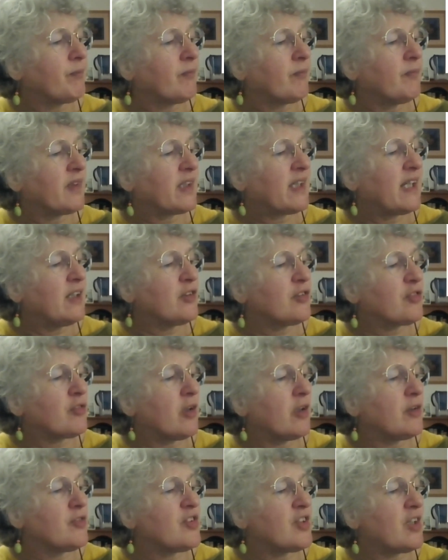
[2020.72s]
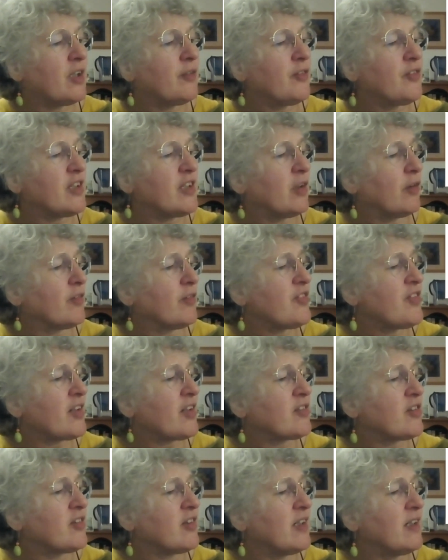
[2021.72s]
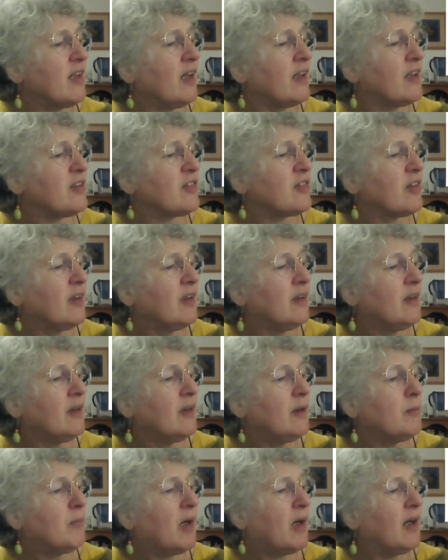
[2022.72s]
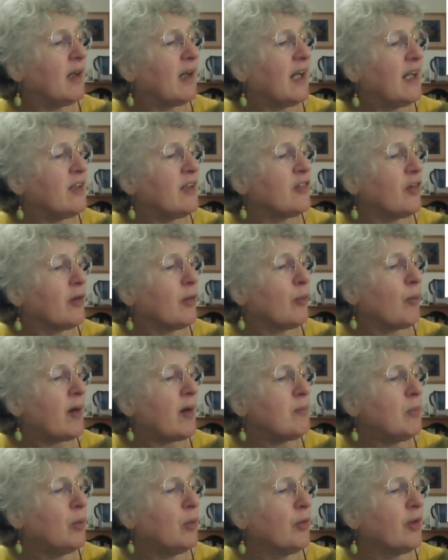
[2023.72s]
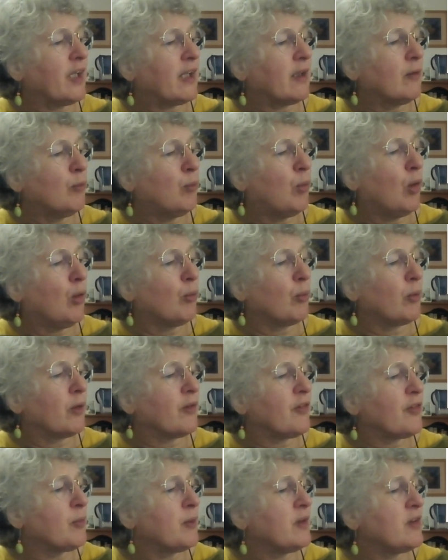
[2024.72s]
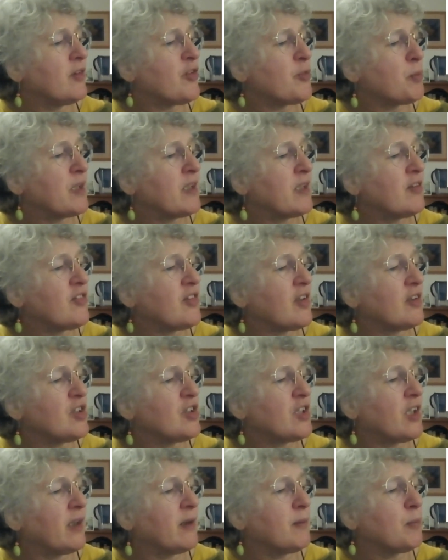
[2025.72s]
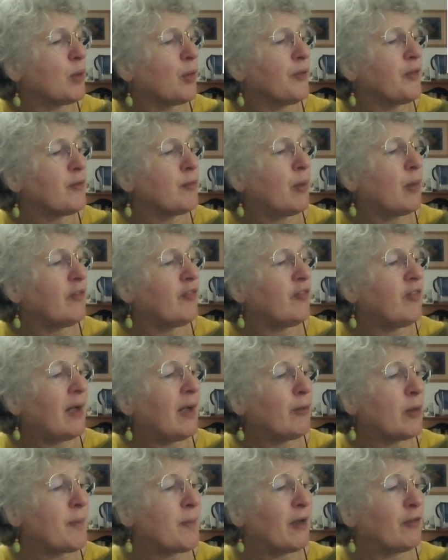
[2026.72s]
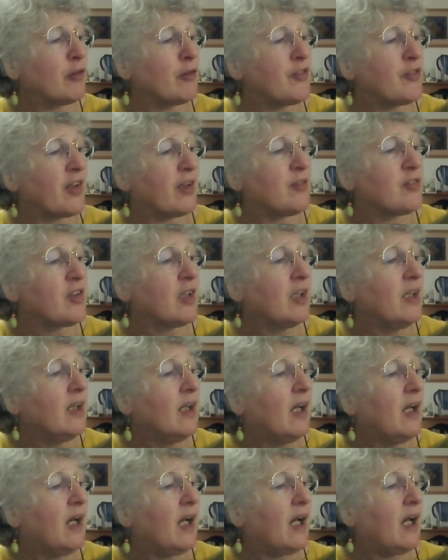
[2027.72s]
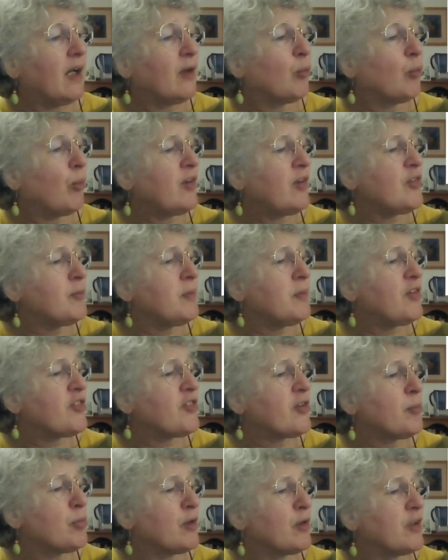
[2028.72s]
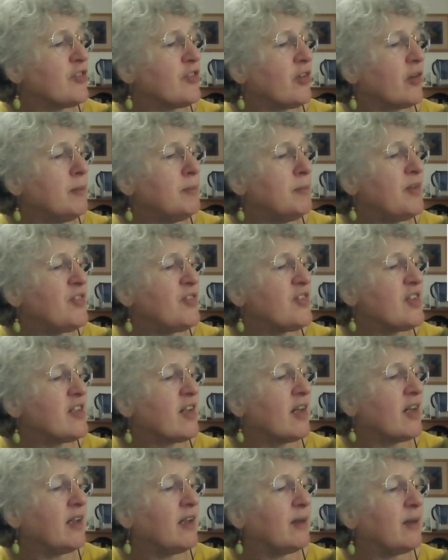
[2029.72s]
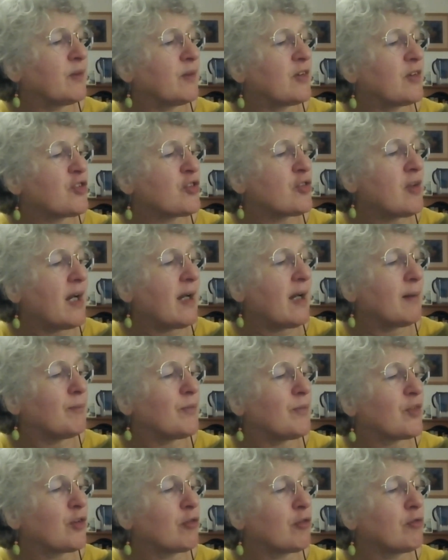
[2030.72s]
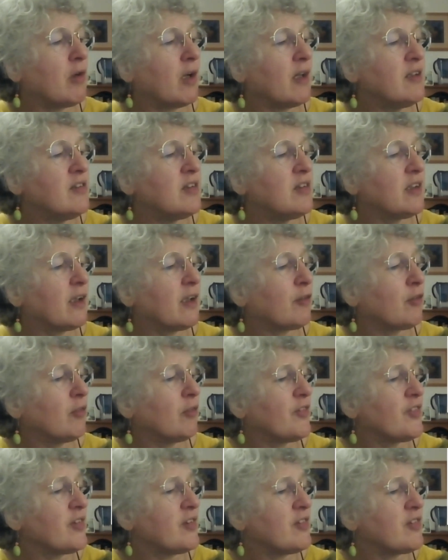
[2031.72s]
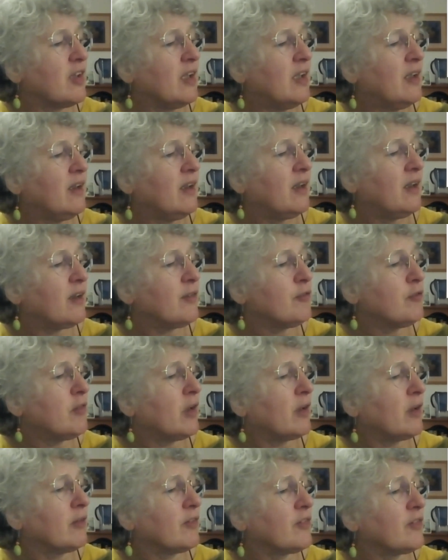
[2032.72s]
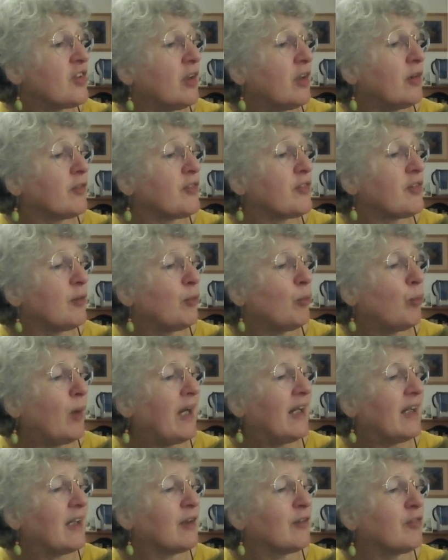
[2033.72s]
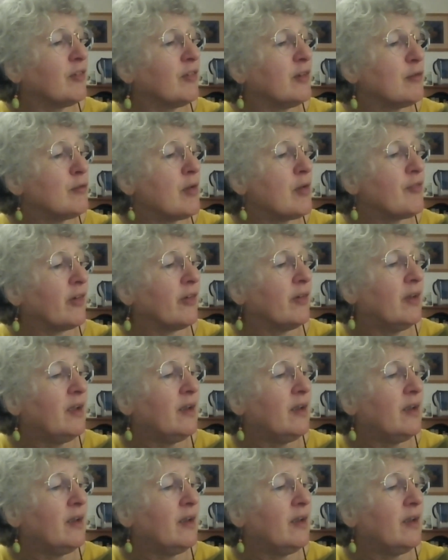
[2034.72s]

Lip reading: The King's Road, Chelsea, on a Saturday night, Mile End on a wet morning, Walworth when the spring sunshine brought the flower barrows out, and Westminster Bridge on a misty day with the trams grinding across it and tugs wailing from the river.